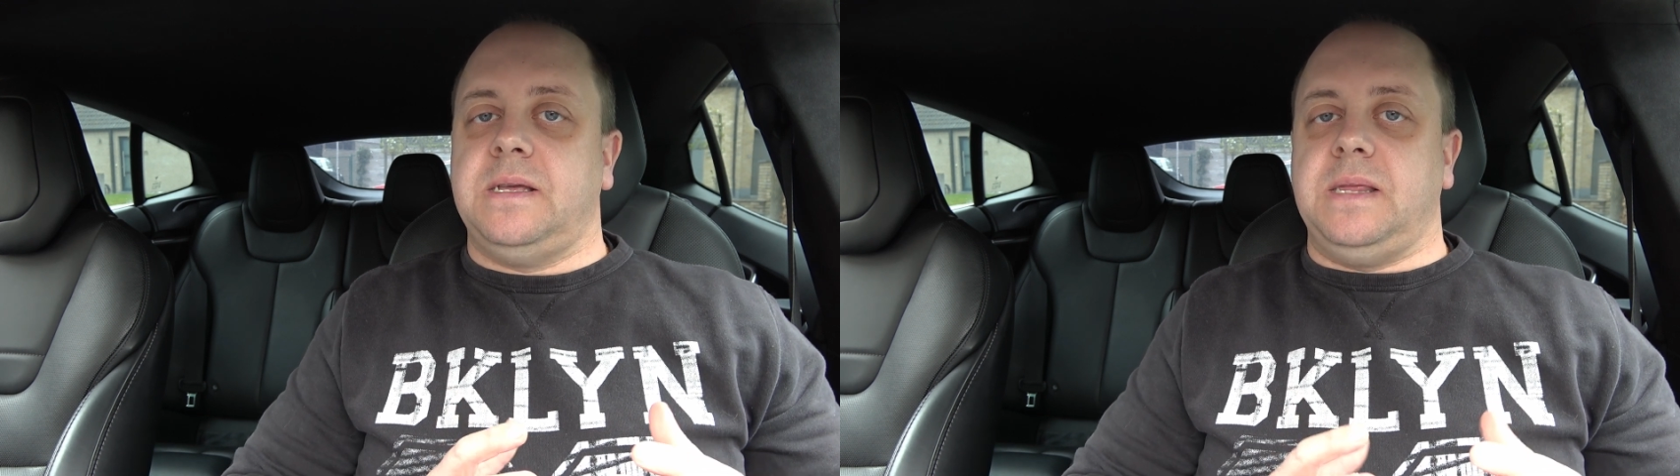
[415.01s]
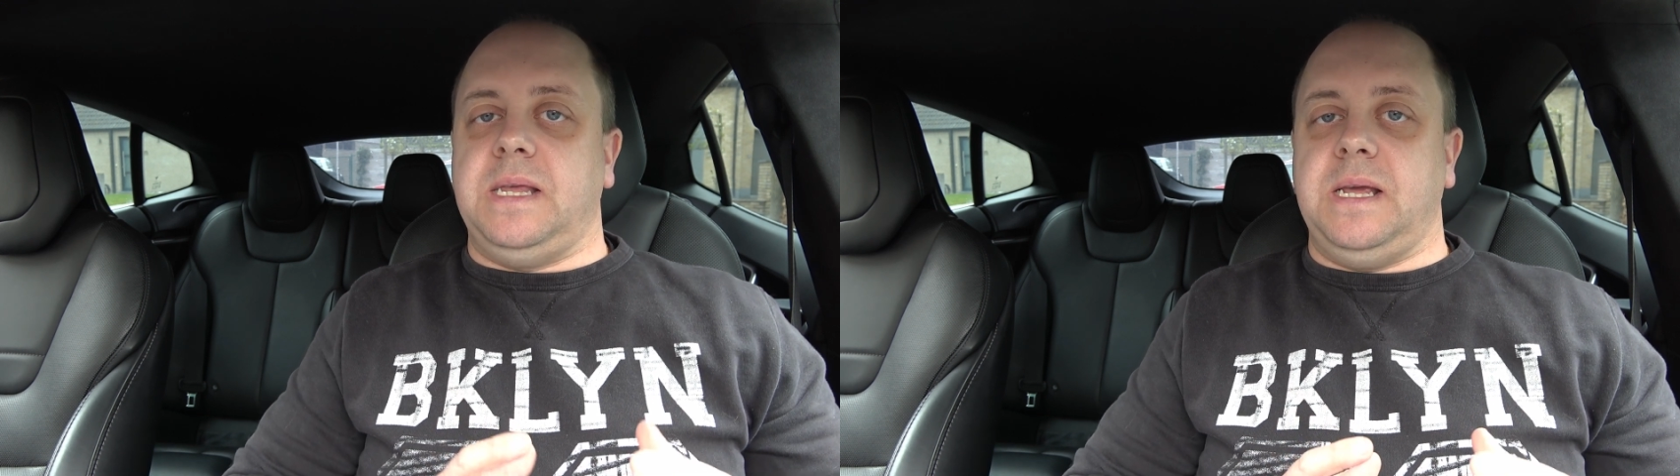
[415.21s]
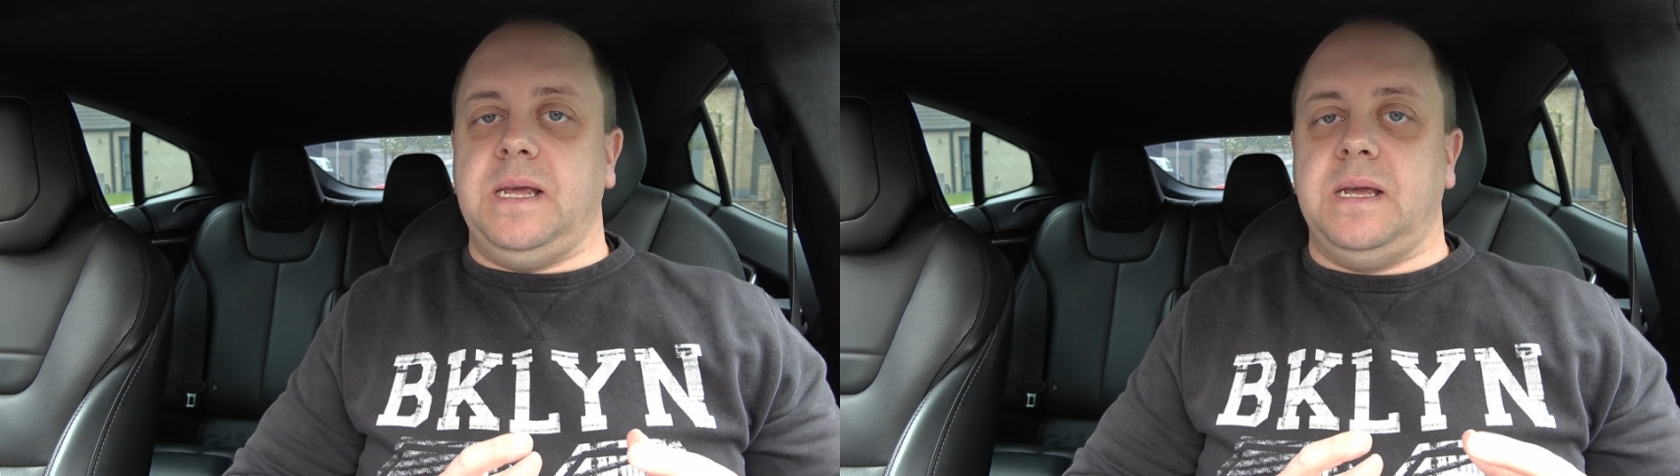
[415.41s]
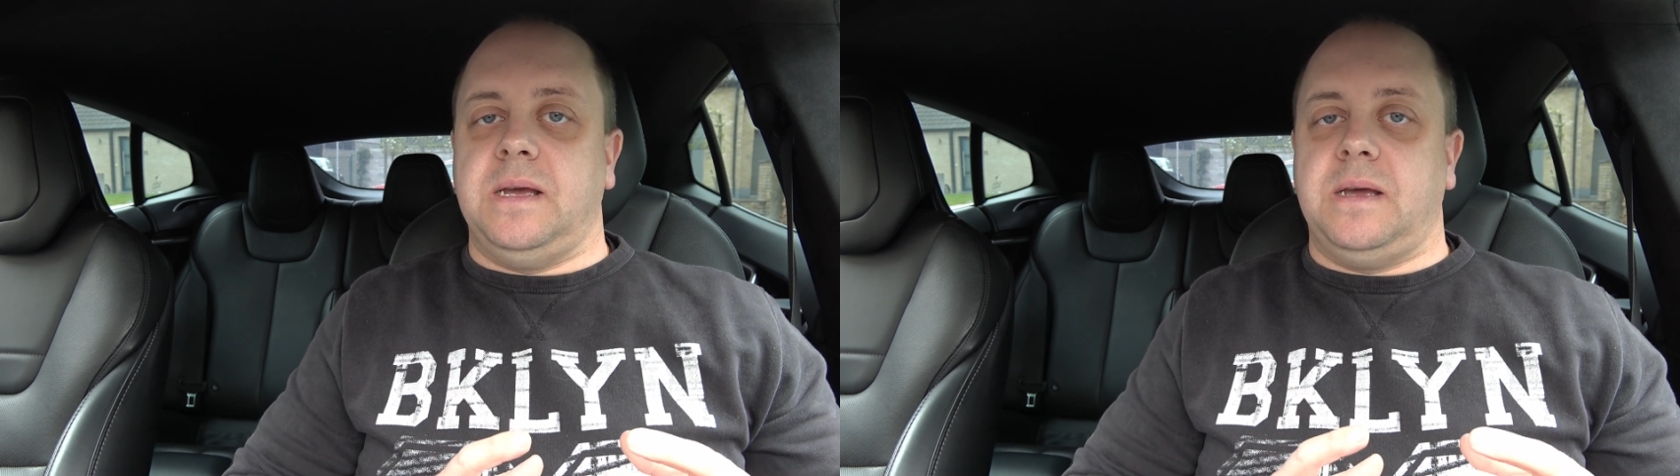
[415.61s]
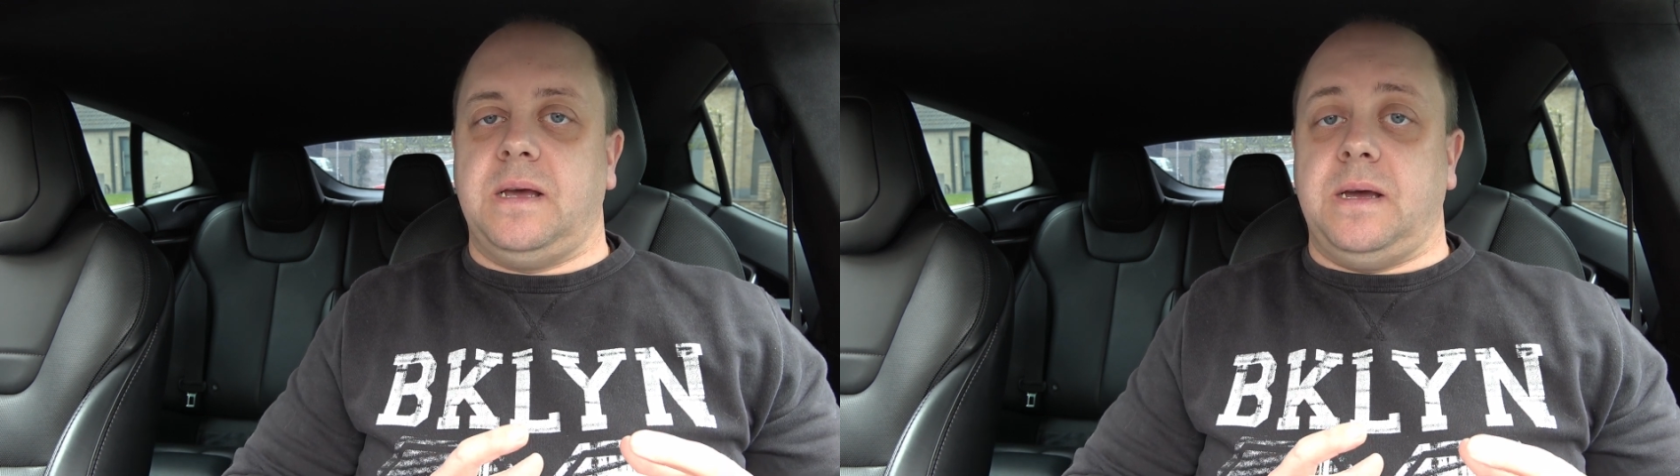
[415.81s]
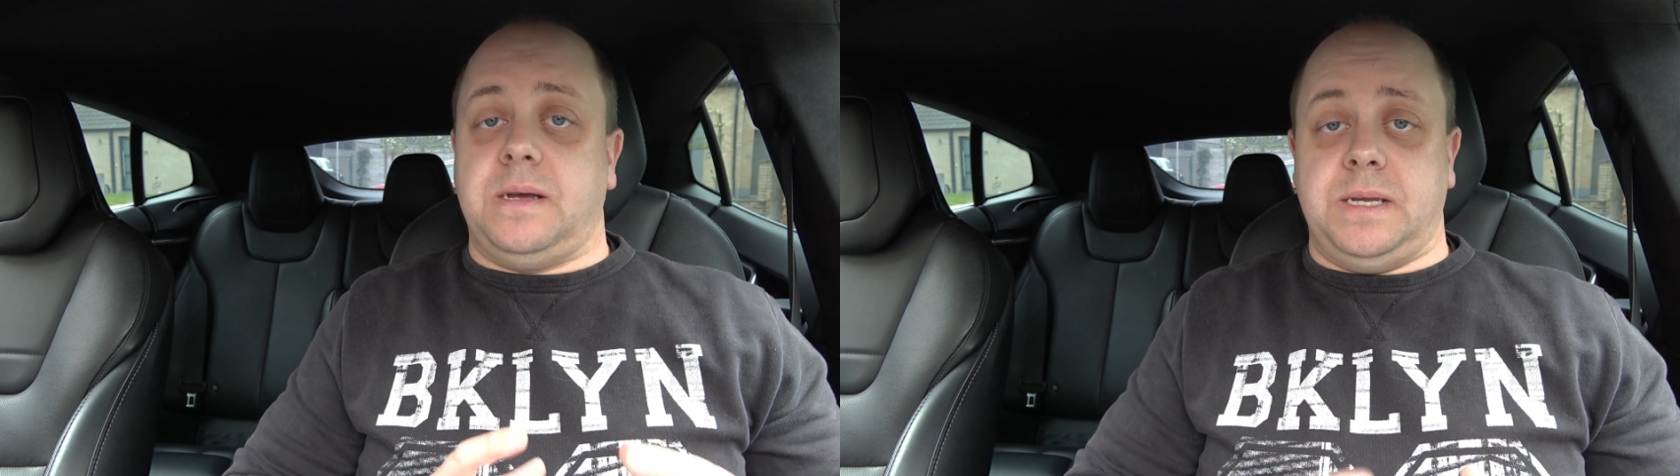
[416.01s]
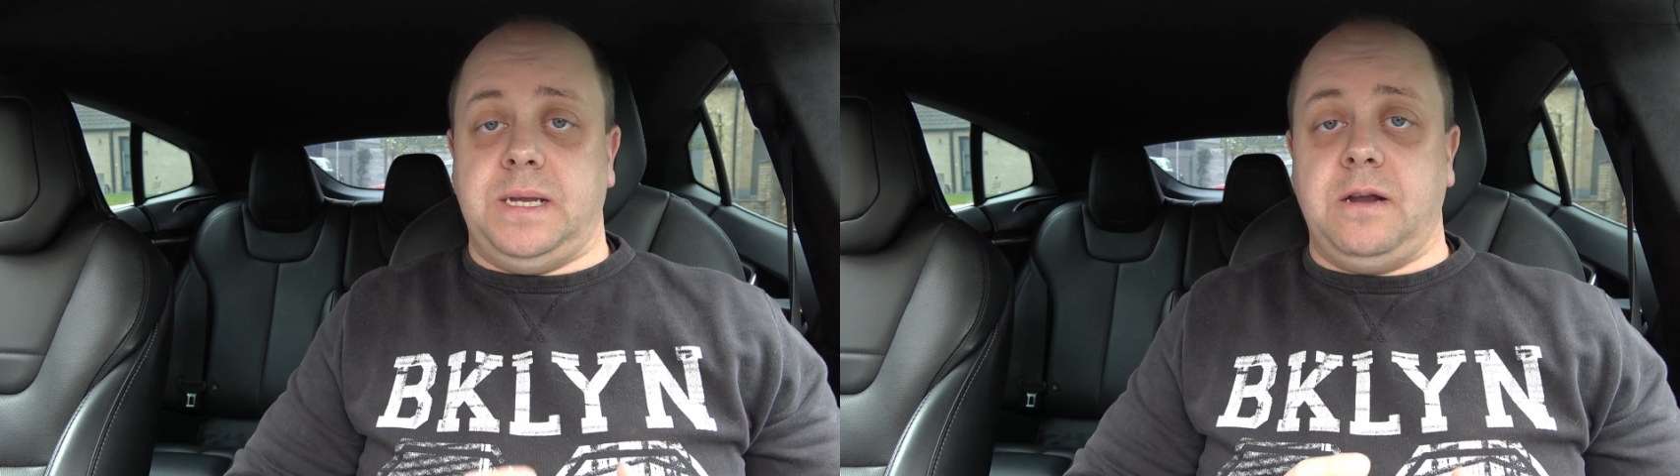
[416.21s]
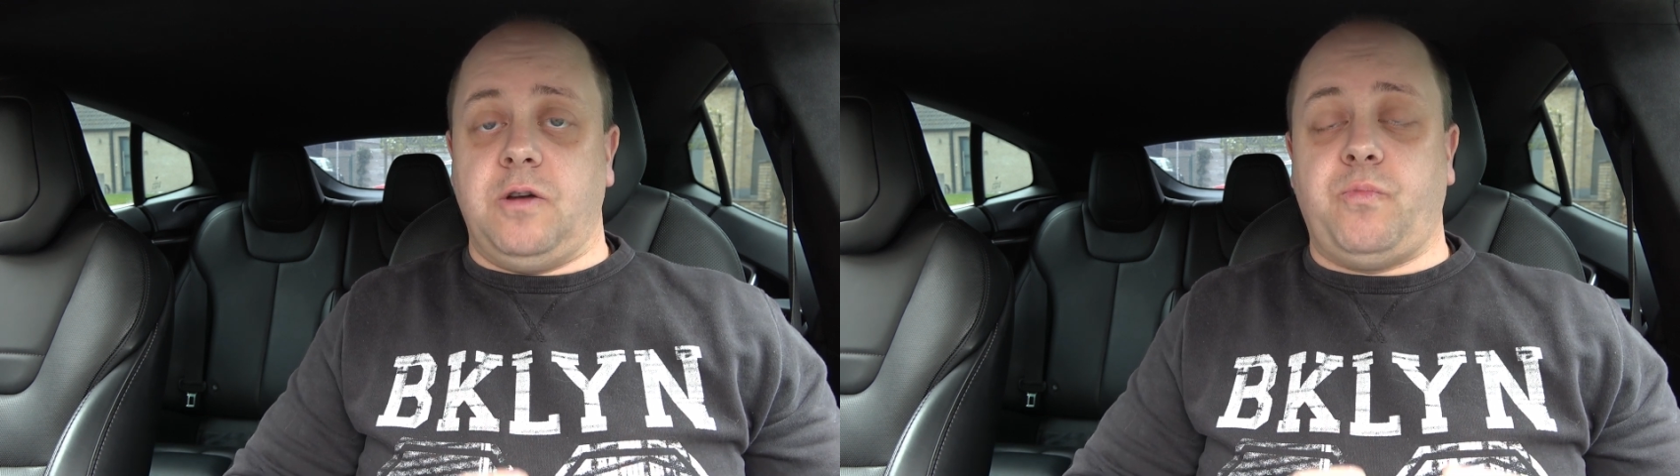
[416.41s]
the
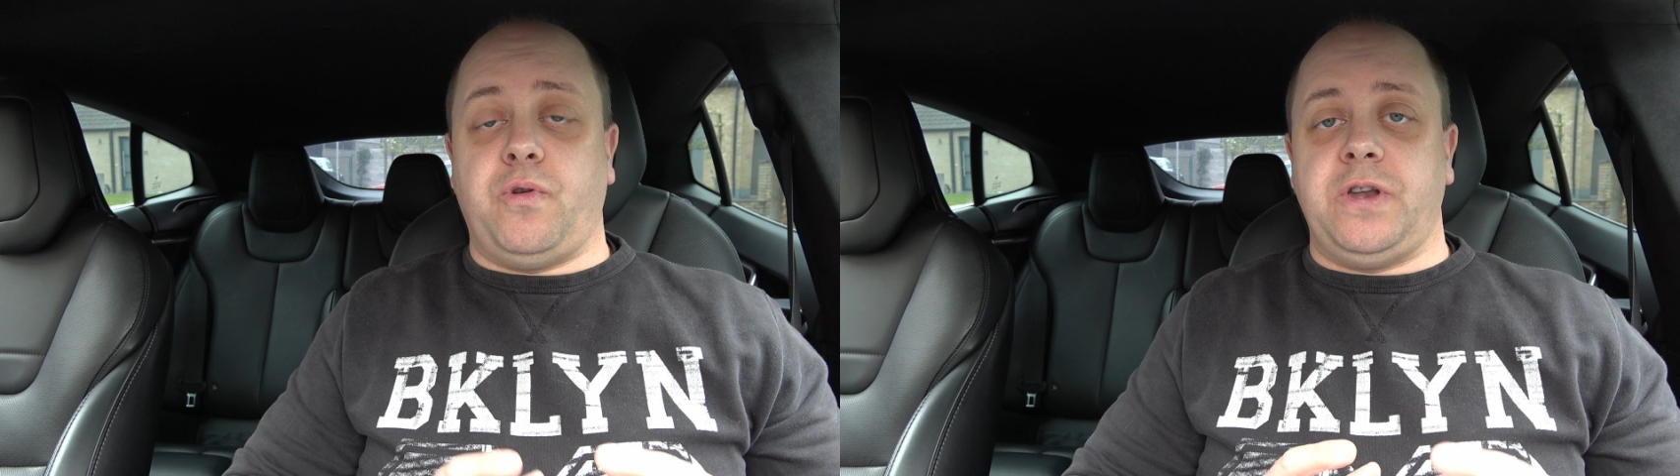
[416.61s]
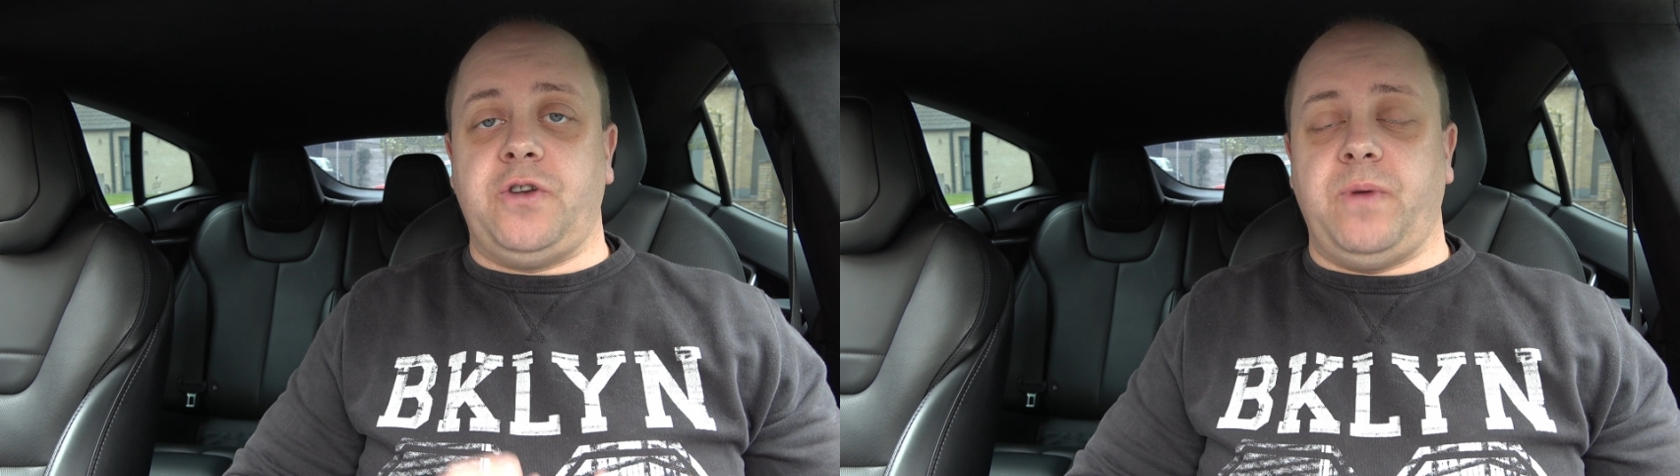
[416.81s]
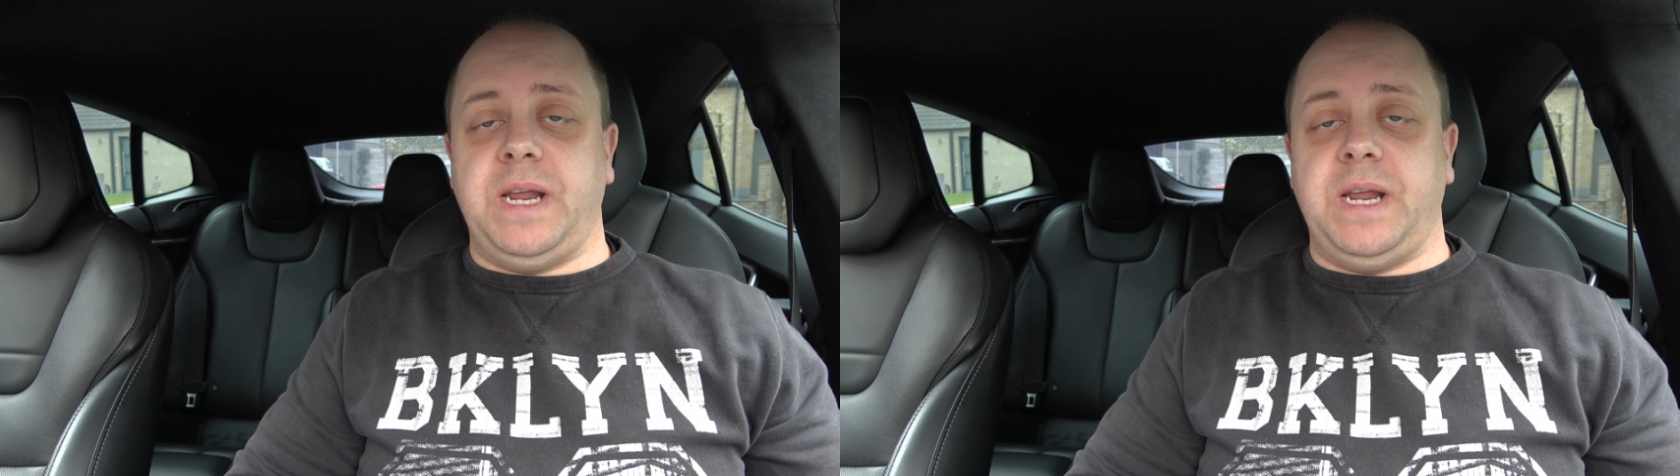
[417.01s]
0.3